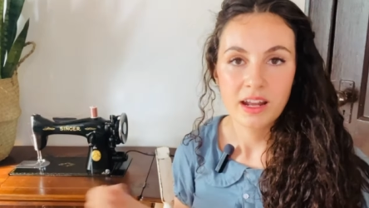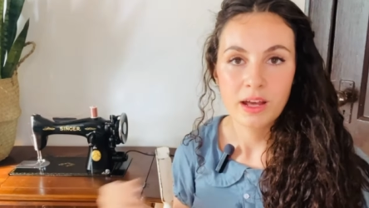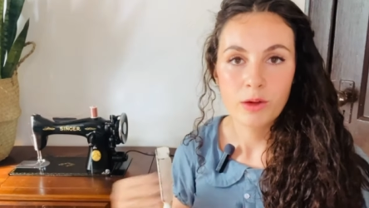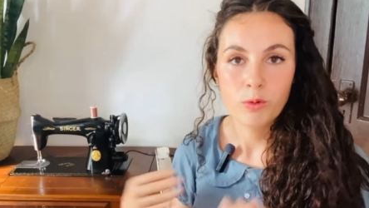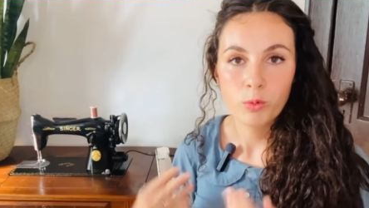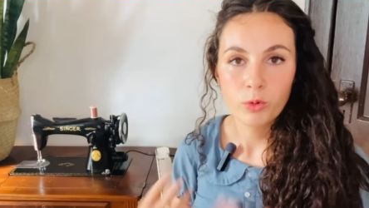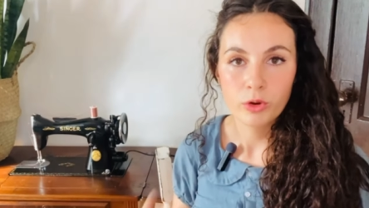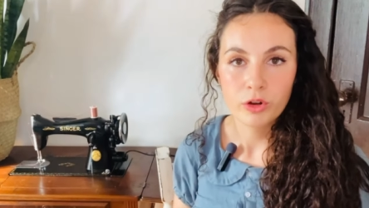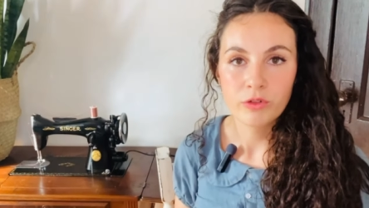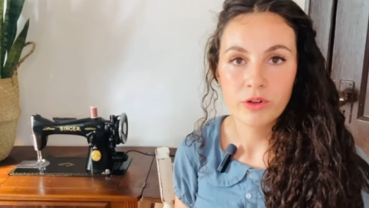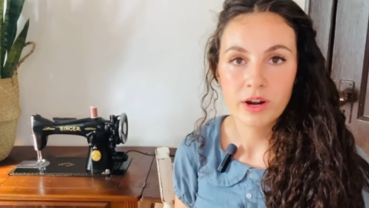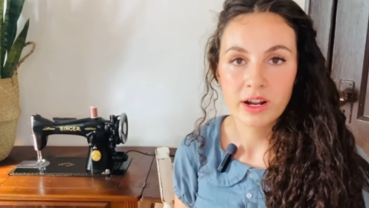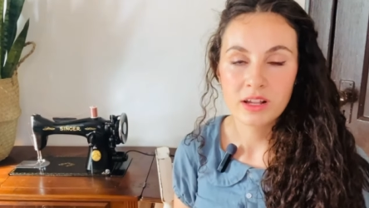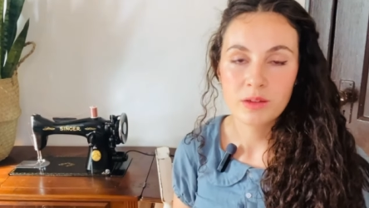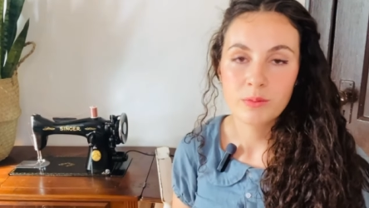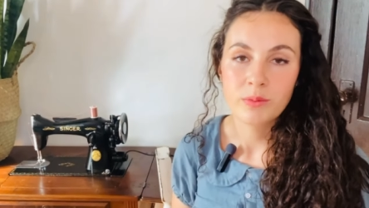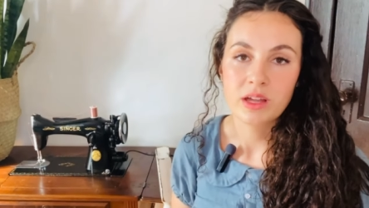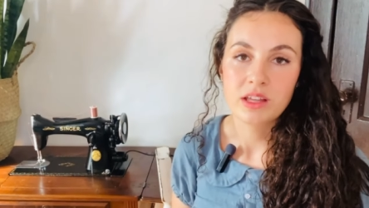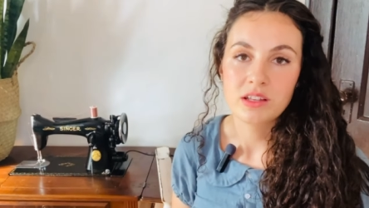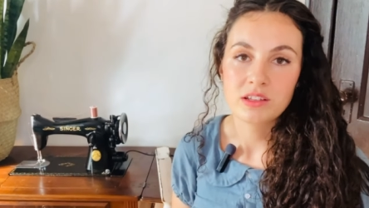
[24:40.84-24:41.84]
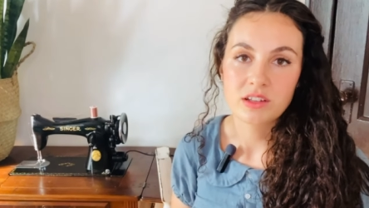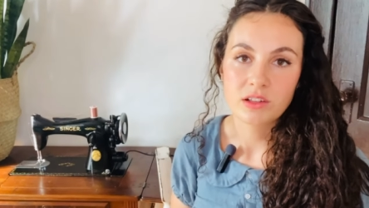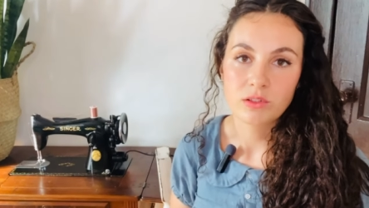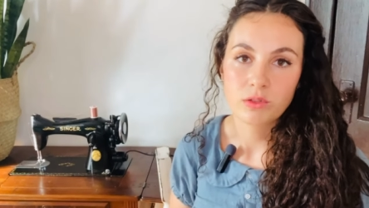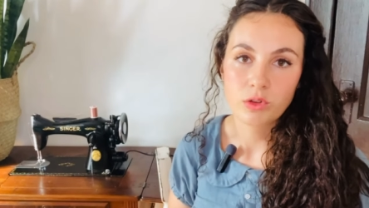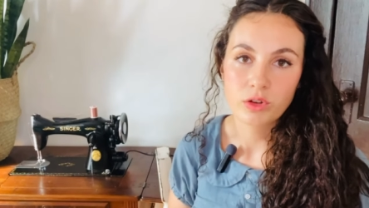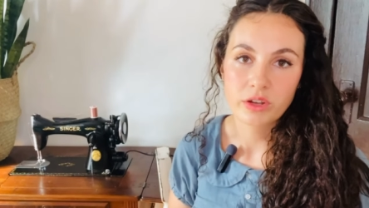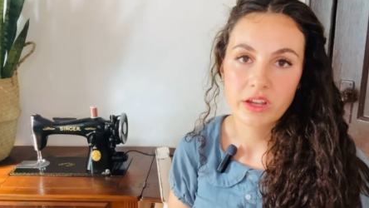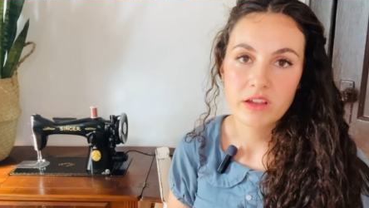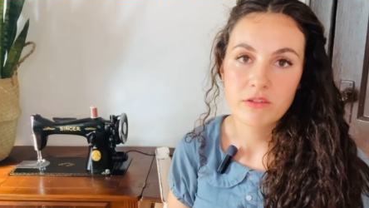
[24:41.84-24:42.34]
would recommend
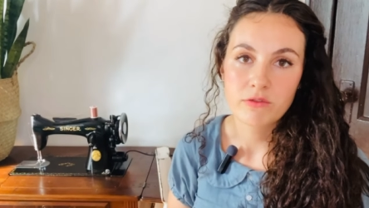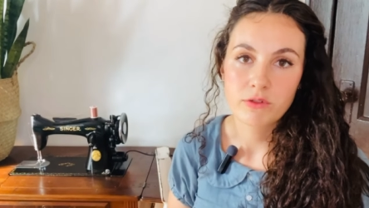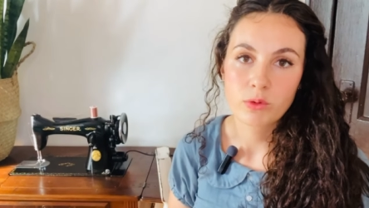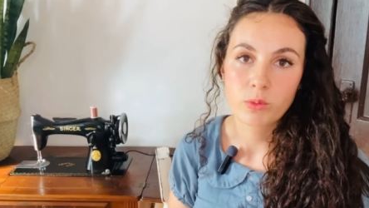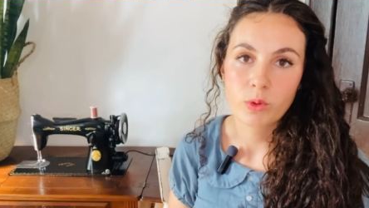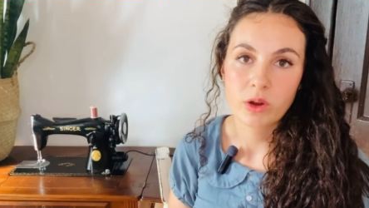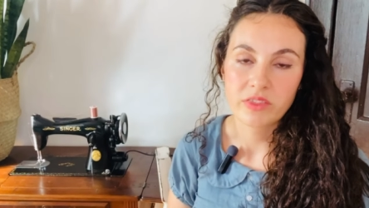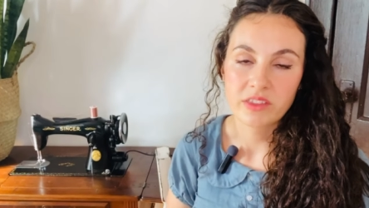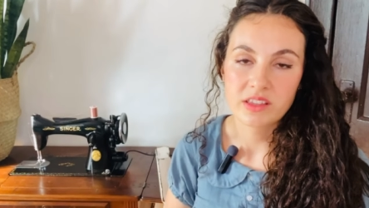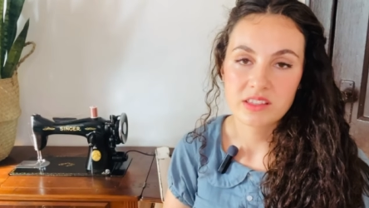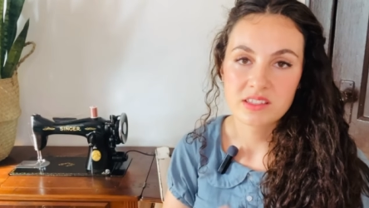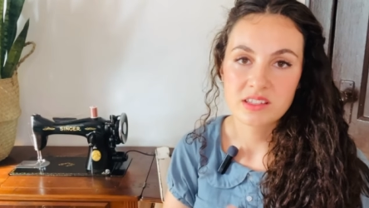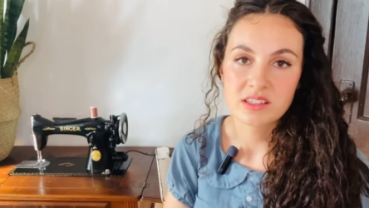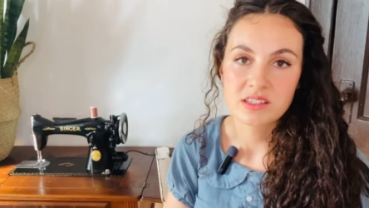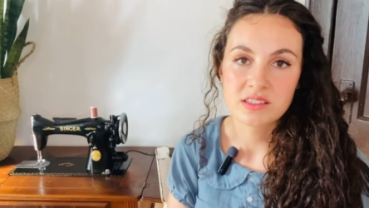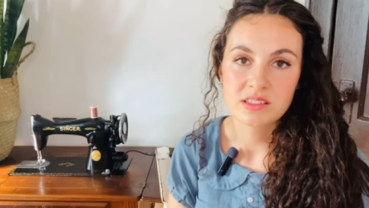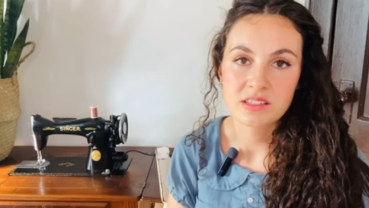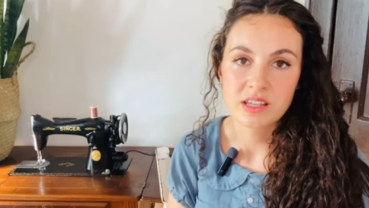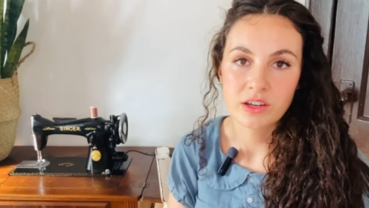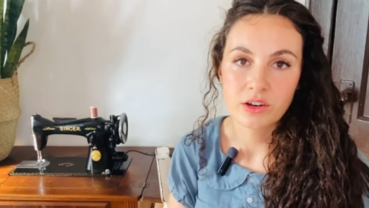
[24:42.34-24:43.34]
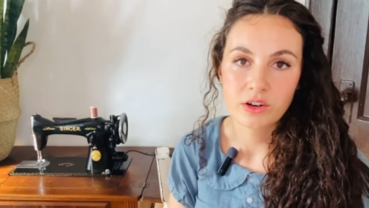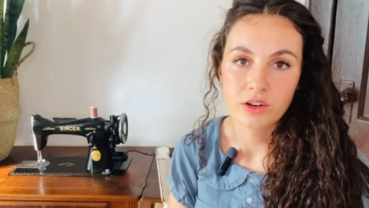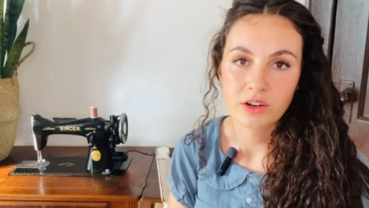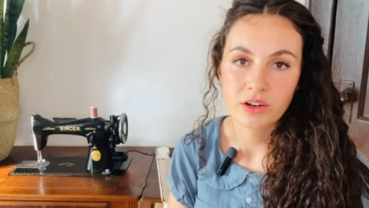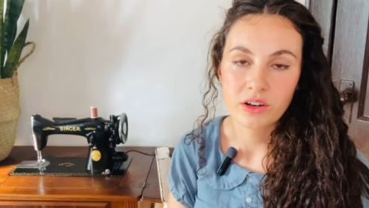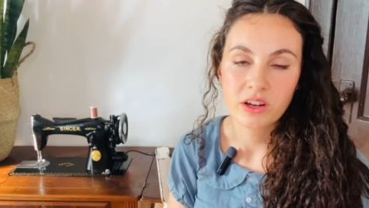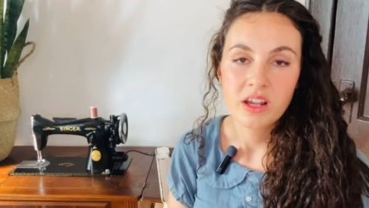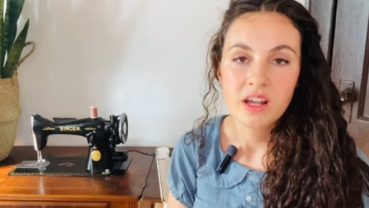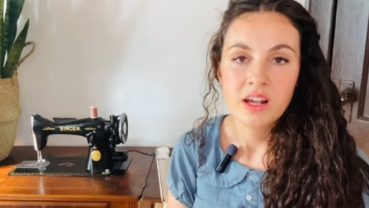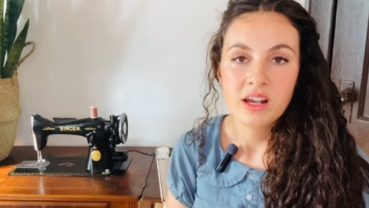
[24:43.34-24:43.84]
looking for one that's a Singer.
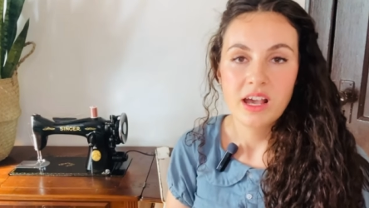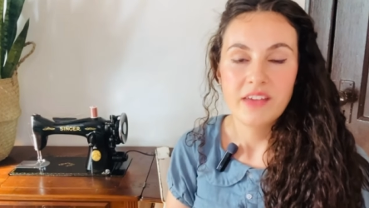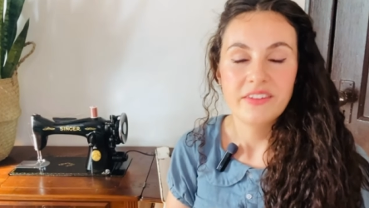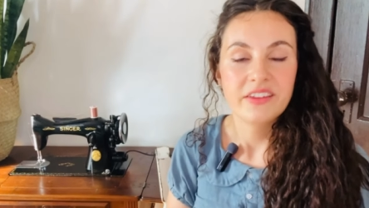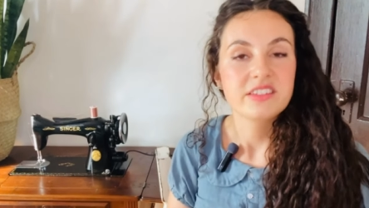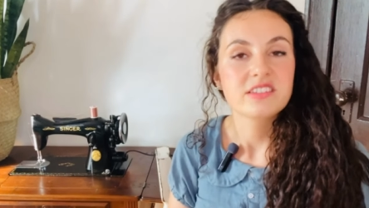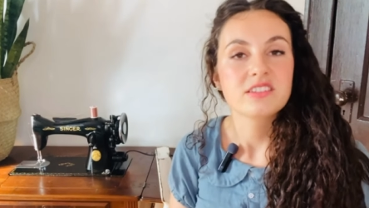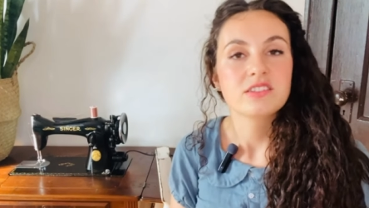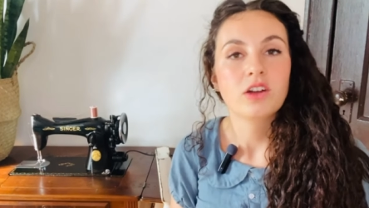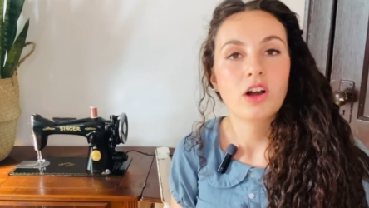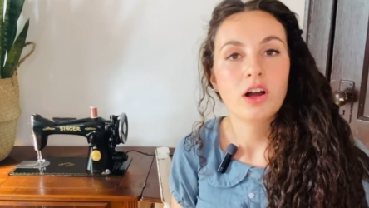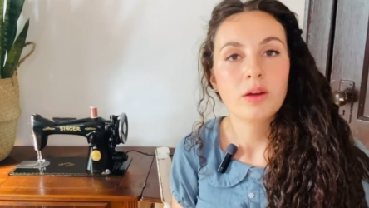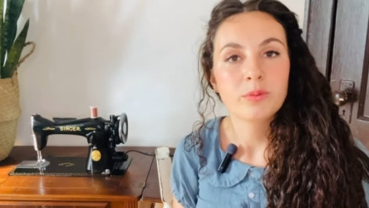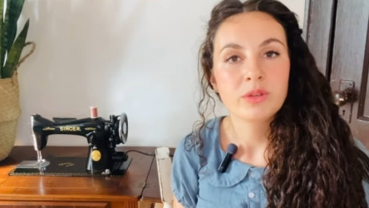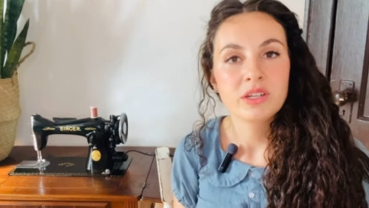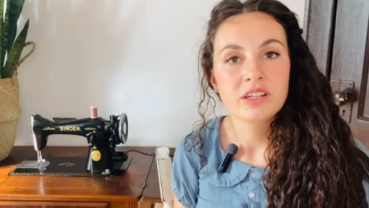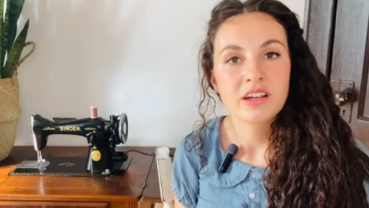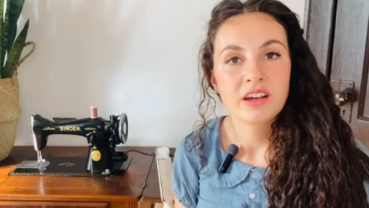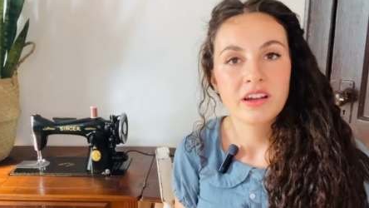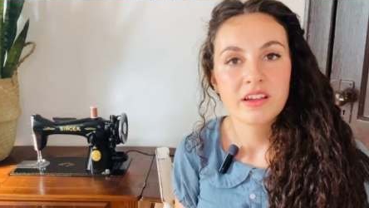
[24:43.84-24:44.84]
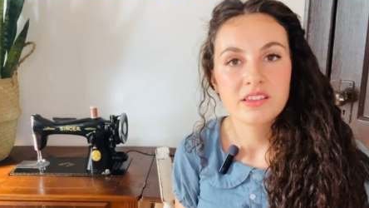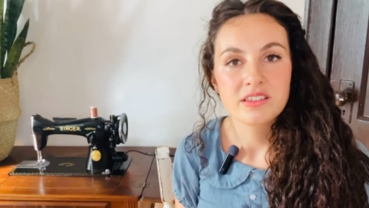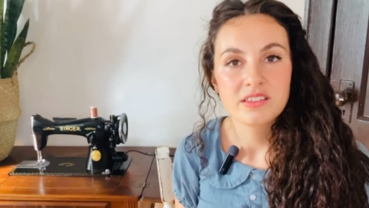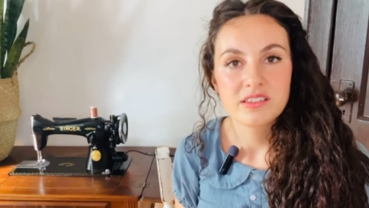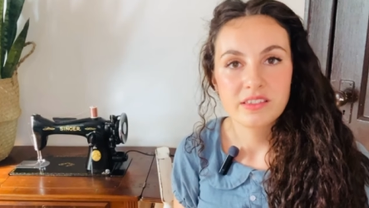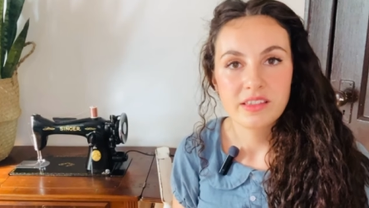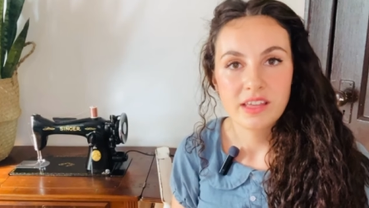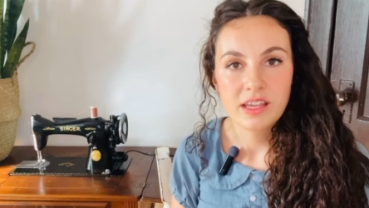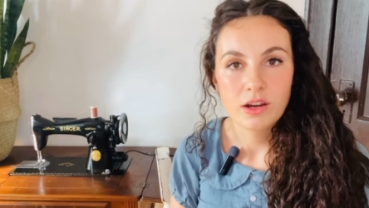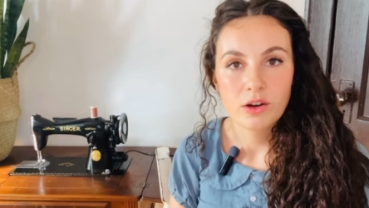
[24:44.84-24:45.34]
And that's not because
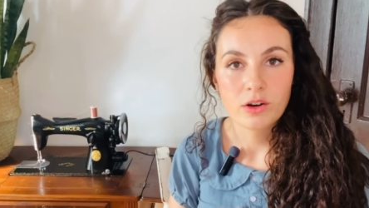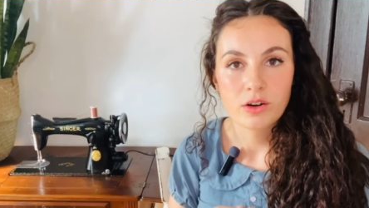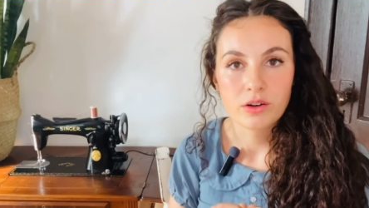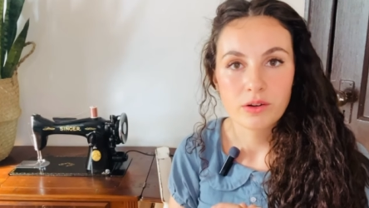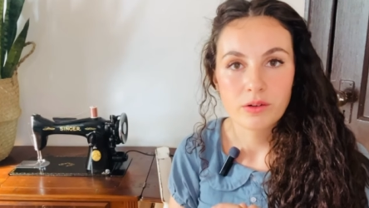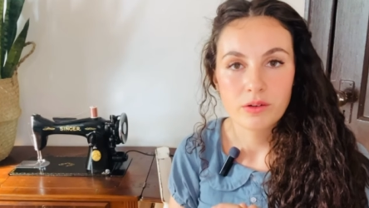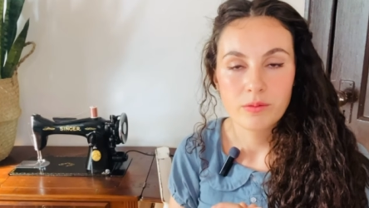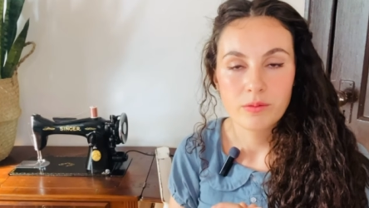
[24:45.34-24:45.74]
they are